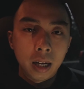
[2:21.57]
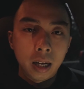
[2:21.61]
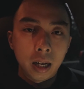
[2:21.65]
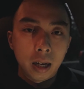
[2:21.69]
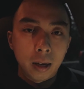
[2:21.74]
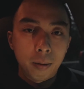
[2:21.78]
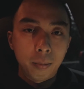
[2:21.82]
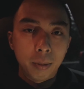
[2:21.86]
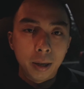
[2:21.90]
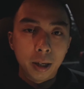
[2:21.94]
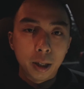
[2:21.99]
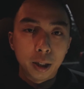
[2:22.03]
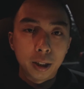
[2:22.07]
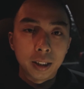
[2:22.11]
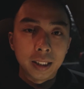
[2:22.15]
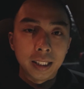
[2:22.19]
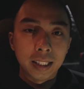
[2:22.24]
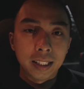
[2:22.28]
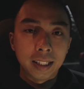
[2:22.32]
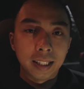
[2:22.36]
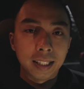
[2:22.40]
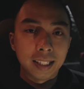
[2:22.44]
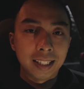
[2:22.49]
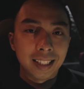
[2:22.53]
I've been
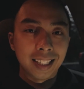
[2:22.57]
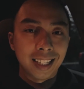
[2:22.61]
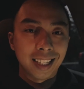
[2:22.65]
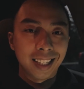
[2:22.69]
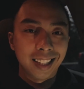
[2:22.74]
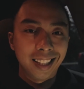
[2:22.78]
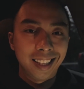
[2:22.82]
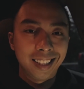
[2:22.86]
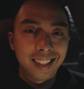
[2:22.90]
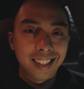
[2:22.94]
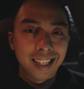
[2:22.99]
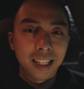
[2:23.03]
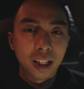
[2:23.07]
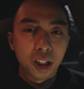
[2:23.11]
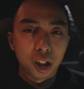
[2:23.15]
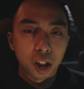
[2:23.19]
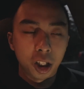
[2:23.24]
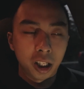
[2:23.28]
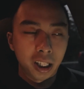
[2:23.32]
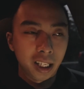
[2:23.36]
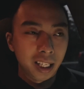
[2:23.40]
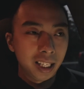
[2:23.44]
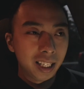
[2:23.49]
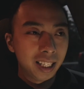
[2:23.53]
nursing this
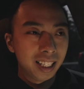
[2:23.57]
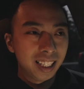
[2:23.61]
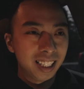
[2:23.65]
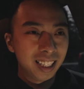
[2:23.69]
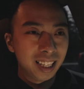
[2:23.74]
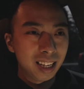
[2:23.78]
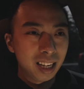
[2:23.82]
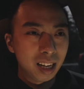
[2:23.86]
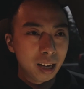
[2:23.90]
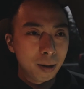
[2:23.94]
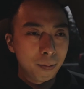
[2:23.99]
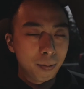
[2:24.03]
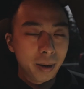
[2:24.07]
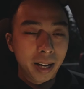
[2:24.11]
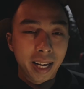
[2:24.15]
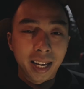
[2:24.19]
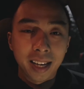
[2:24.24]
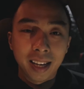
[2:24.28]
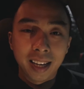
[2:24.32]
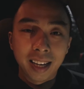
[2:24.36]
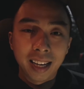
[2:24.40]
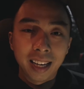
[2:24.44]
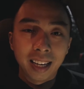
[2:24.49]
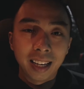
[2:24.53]
injury. My
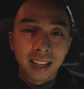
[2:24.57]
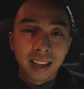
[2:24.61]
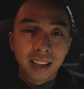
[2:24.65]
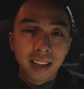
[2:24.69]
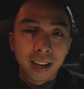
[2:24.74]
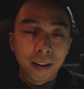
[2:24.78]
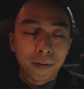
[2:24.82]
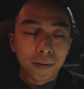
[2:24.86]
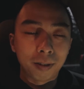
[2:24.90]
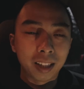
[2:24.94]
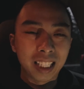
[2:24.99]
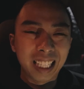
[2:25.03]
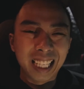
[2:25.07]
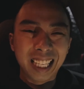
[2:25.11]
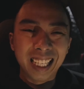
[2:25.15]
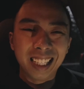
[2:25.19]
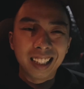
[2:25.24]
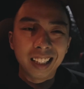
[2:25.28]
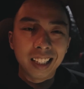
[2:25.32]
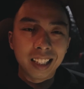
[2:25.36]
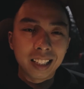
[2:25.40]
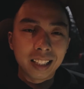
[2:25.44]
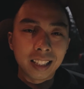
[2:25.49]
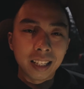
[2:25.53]
left
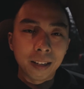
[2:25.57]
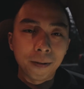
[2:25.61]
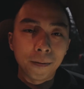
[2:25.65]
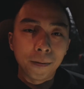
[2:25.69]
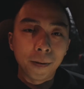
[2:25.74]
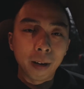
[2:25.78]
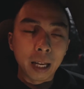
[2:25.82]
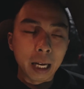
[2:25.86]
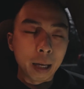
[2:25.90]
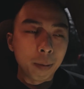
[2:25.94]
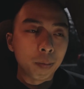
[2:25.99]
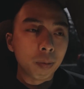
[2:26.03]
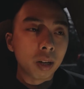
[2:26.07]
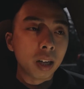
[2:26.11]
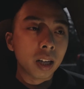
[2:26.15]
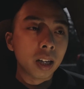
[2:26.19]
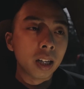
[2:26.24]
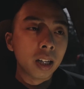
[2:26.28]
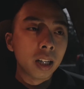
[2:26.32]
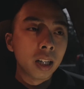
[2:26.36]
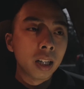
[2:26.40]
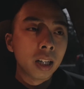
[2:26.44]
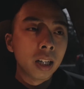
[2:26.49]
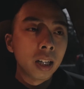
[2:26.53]
Achilles inflamed
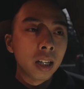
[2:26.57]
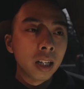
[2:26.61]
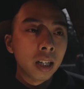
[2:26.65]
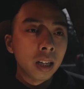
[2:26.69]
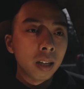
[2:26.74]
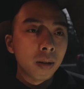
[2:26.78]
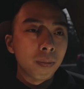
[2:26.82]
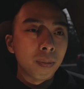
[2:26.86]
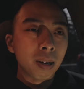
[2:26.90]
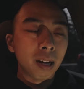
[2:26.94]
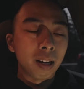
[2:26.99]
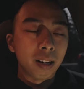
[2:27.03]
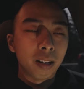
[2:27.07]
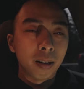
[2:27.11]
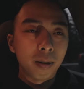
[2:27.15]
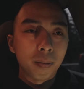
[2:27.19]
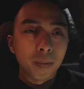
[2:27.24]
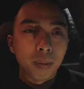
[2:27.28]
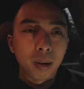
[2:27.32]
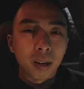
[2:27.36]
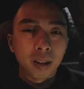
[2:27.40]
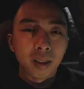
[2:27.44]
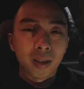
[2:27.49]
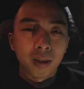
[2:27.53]
about
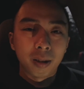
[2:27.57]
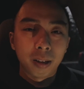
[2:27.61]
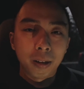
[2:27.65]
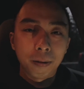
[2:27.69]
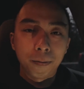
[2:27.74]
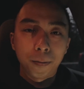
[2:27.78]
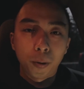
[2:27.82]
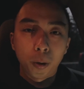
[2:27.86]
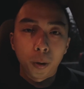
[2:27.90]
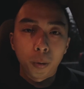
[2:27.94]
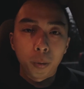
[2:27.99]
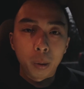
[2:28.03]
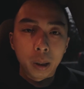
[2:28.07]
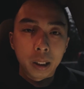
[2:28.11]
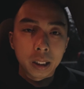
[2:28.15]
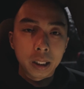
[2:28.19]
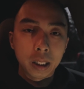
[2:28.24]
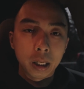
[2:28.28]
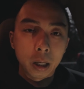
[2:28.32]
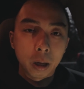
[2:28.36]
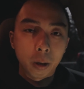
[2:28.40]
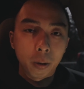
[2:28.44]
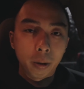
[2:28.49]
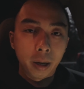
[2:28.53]
3-4 weeks
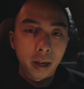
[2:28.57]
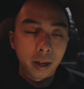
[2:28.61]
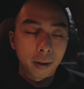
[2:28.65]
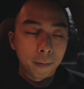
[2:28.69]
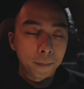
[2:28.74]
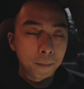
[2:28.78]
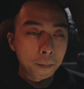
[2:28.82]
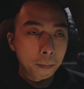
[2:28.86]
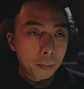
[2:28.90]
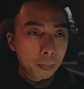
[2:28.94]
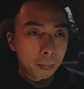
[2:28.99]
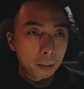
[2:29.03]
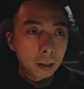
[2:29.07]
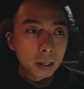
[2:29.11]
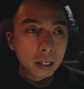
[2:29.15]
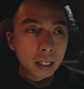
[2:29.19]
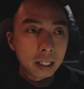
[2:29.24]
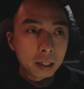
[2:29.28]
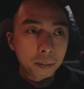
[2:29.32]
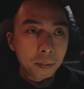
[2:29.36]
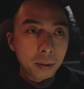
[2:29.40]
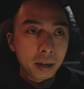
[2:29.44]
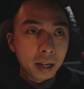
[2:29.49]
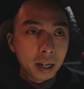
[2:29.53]
ago, and
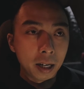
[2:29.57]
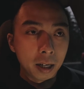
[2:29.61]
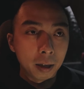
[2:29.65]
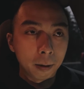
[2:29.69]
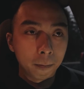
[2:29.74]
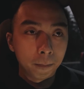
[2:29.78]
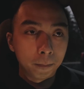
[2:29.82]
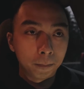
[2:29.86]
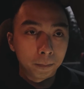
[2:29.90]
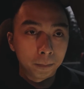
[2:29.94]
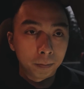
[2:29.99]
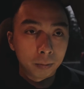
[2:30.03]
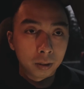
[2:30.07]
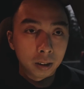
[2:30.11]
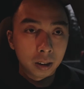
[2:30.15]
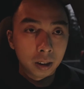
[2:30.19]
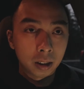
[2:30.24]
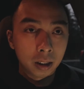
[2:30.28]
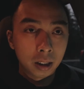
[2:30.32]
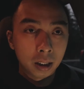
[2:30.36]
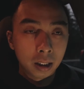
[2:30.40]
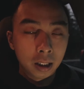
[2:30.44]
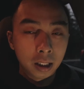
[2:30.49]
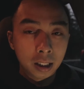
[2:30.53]
it's been
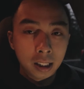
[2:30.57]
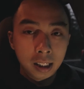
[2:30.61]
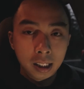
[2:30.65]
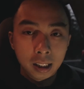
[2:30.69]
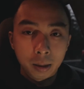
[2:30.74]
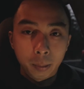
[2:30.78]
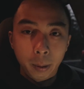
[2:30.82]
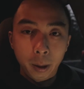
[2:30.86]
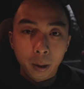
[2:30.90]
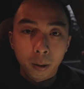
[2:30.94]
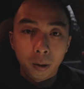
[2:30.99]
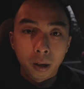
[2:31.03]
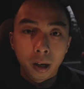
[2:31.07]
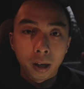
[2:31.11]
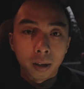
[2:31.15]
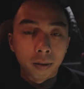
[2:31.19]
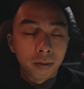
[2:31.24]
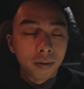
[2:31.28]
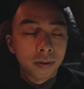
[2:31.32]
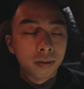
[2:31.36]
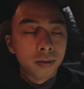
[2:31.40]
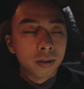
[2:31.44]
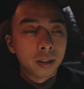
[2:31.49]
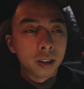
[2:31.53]

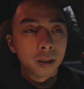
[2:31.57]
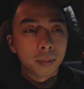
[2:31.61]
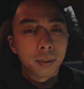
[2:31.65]
rough.